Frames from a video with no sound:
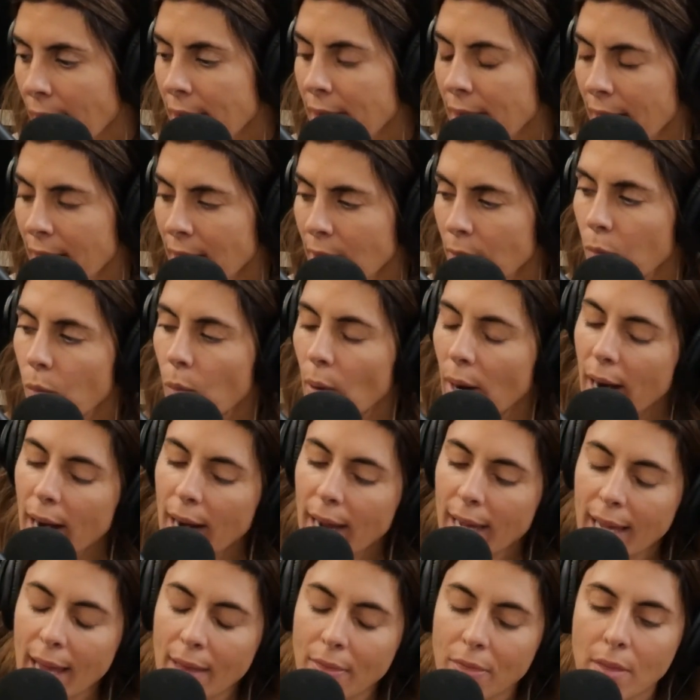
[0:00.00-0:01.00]
think where
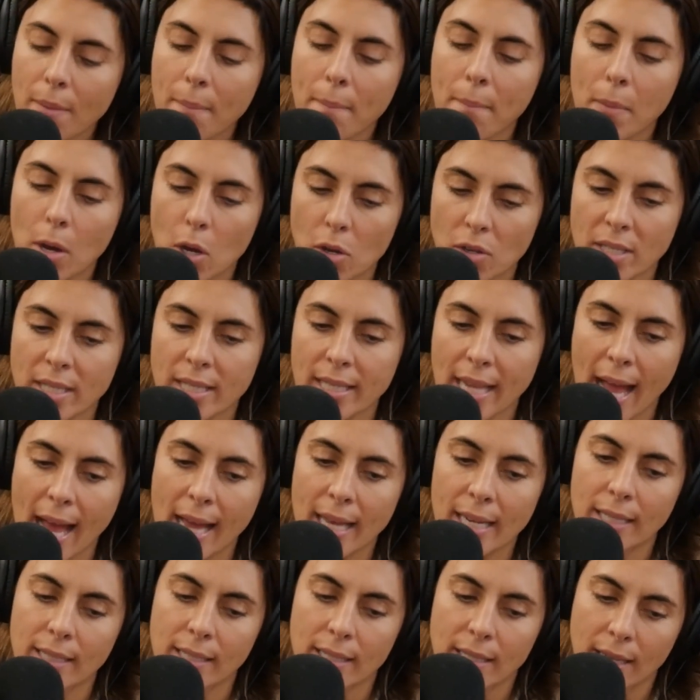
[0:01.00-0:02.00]
I get the most
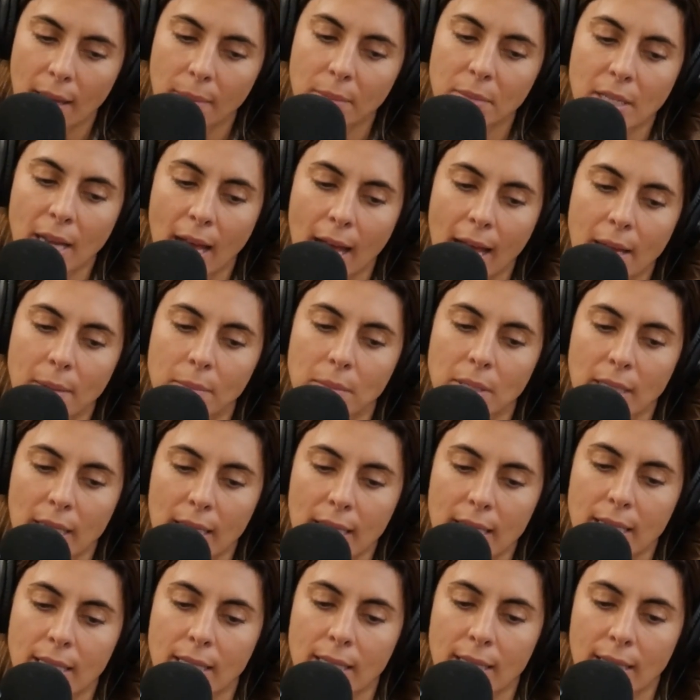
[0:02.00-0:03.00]
sad sometimes
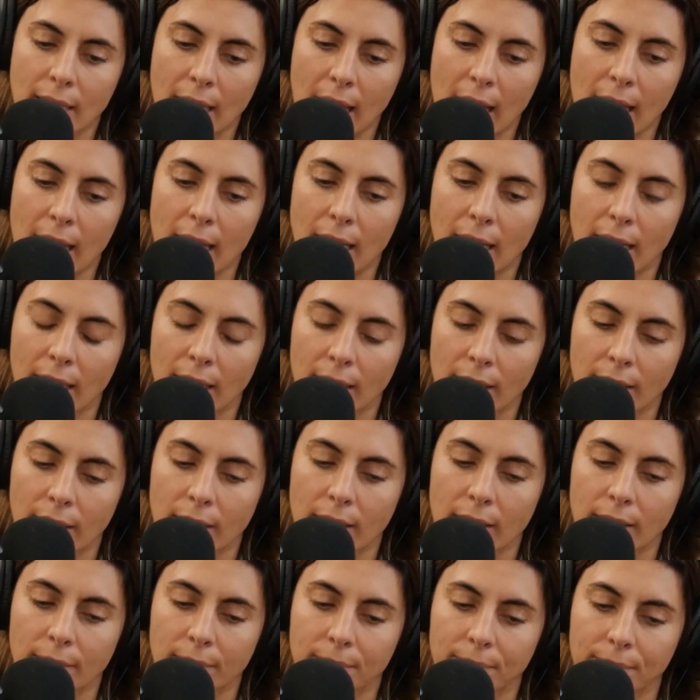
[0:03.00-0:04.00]
is like,
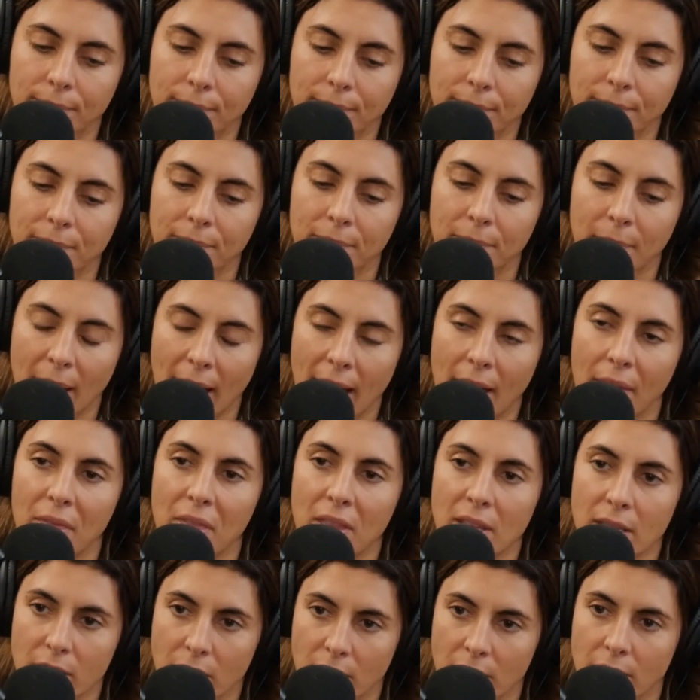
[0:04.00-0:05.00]

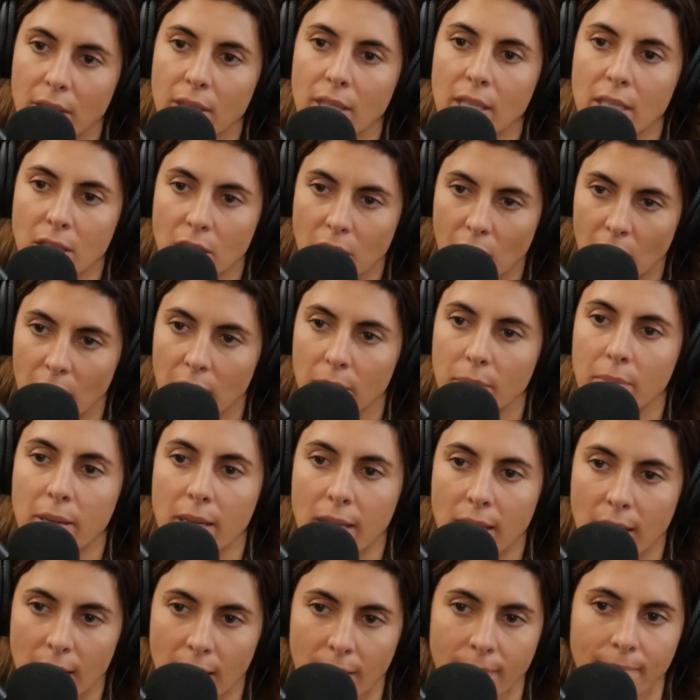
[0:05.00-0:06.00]
man, this could
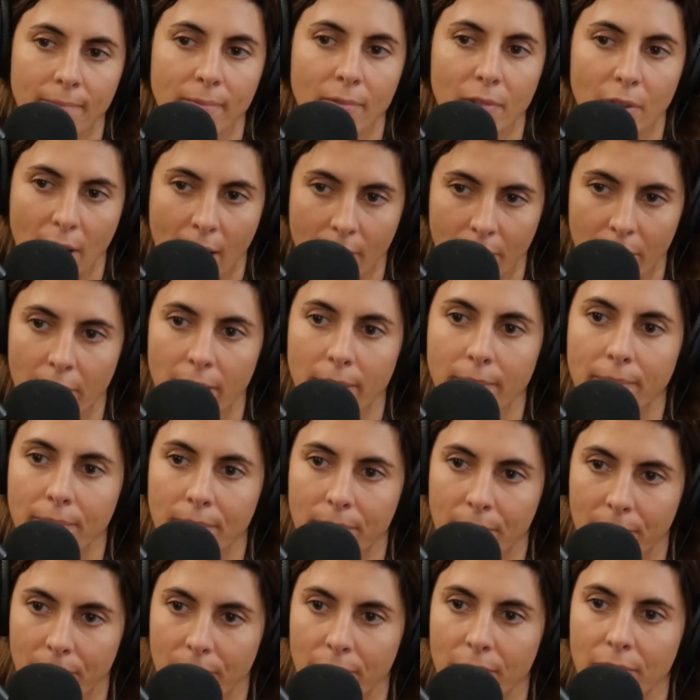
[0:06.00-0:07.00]
be forever
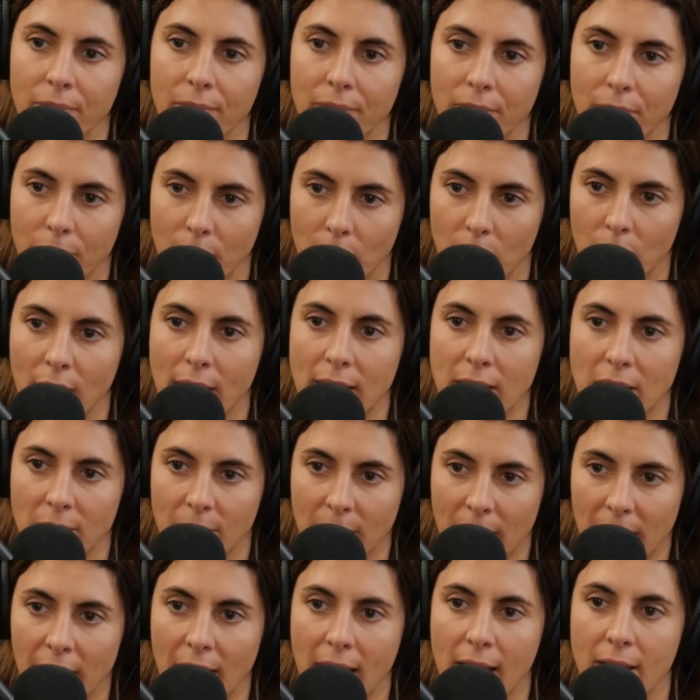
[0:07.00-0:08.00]
for the rest
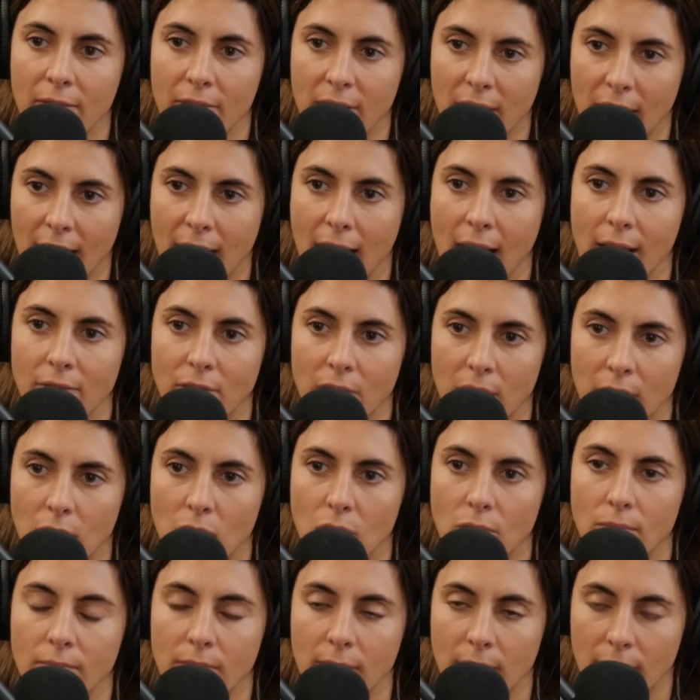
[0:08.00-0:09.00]
of my life that I have
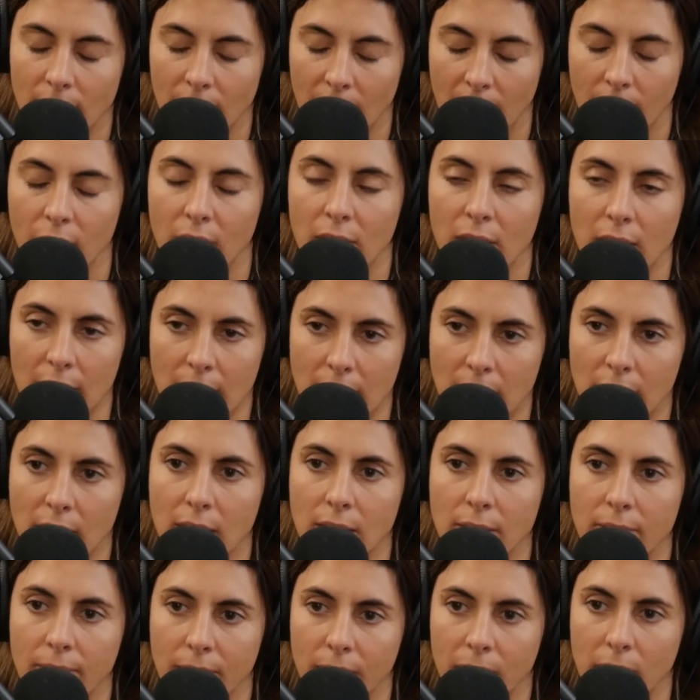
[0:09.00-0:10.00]
to live with
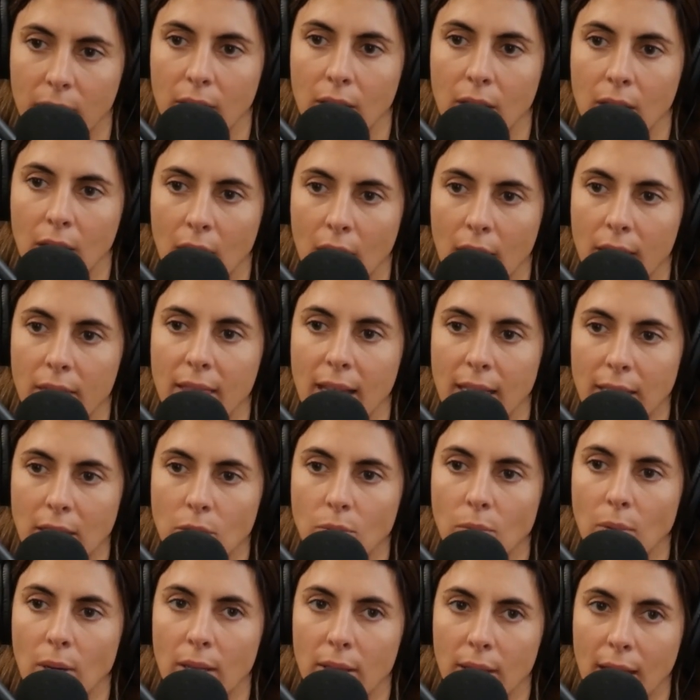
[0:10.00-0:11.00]
this.
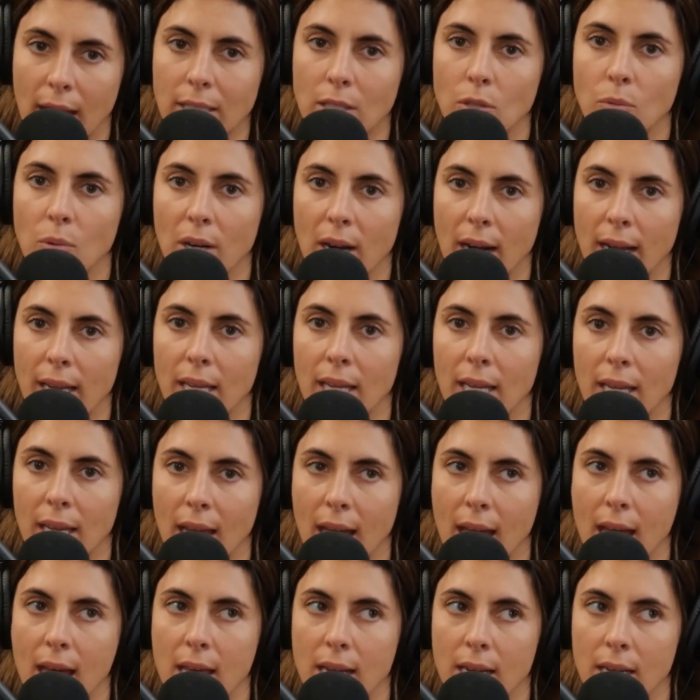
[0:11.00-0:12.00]
That's where I can
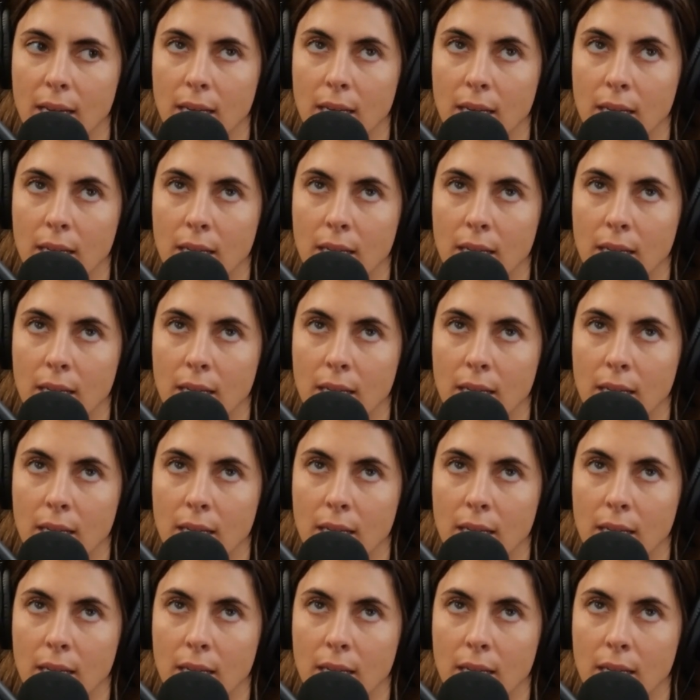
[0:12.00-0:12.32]
get